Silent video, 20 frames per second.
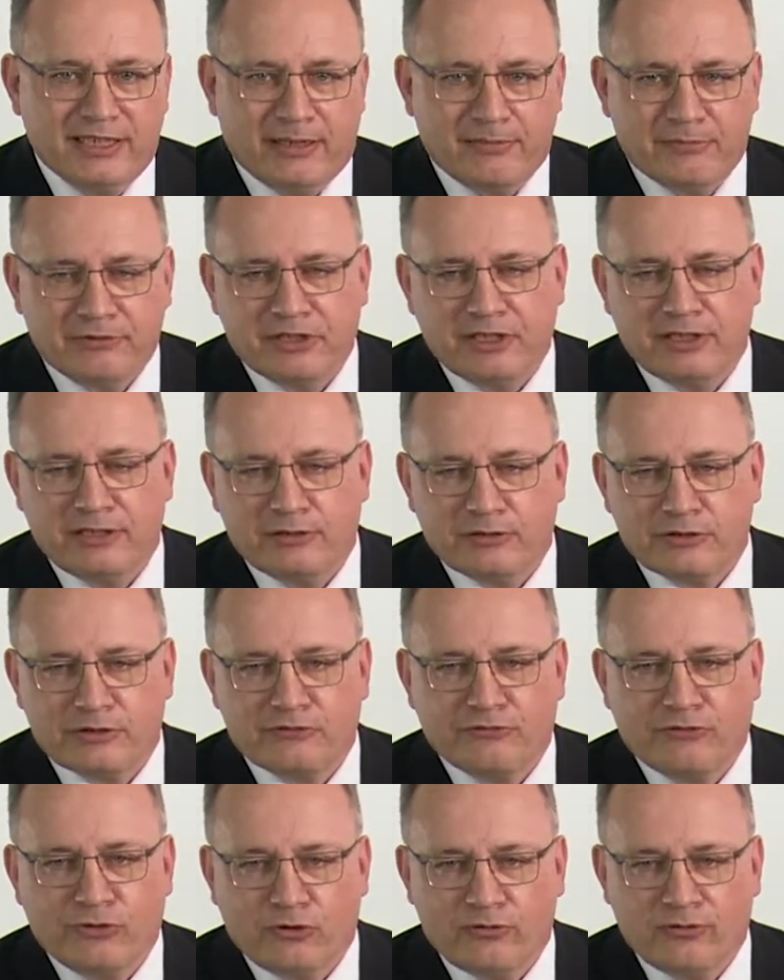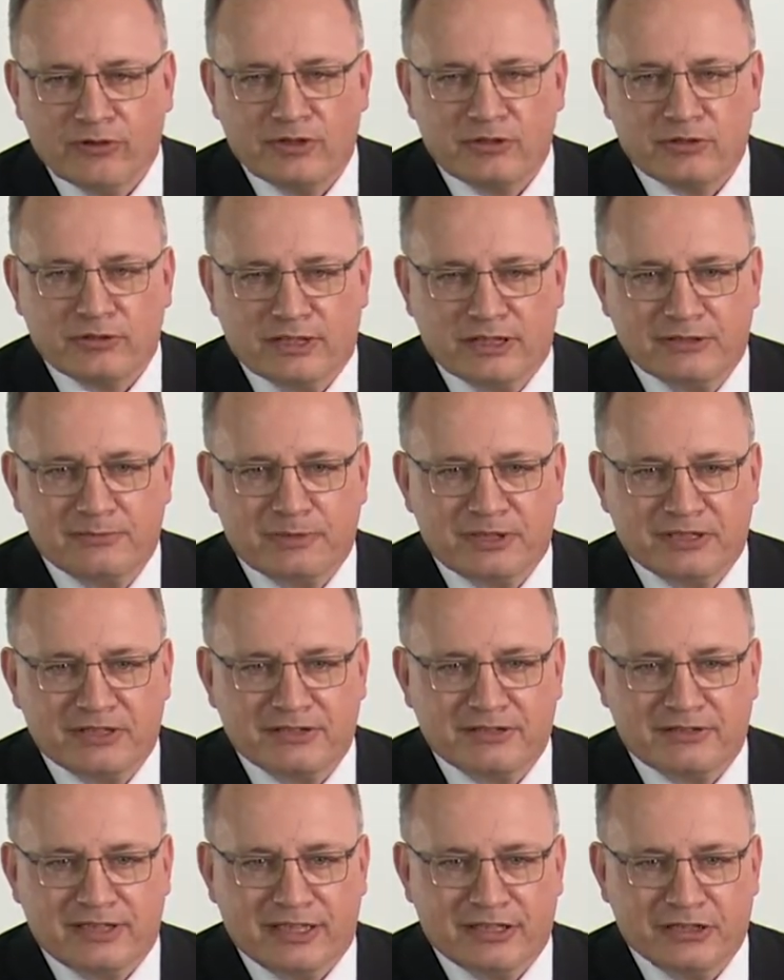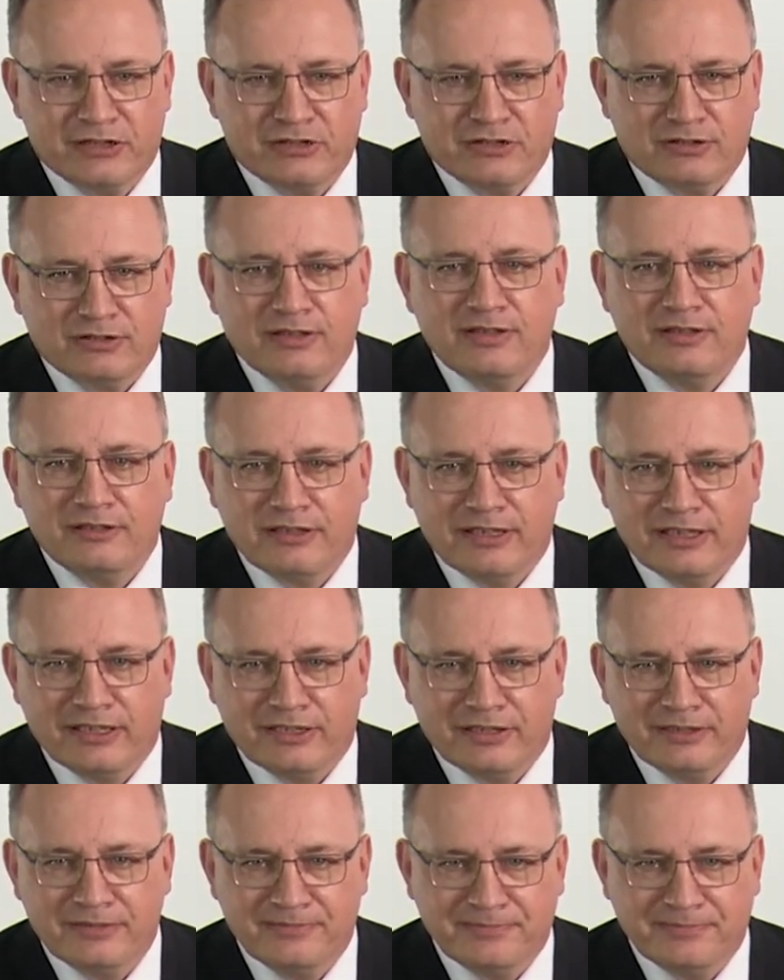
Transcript: I'm really looking forward to his presentation here.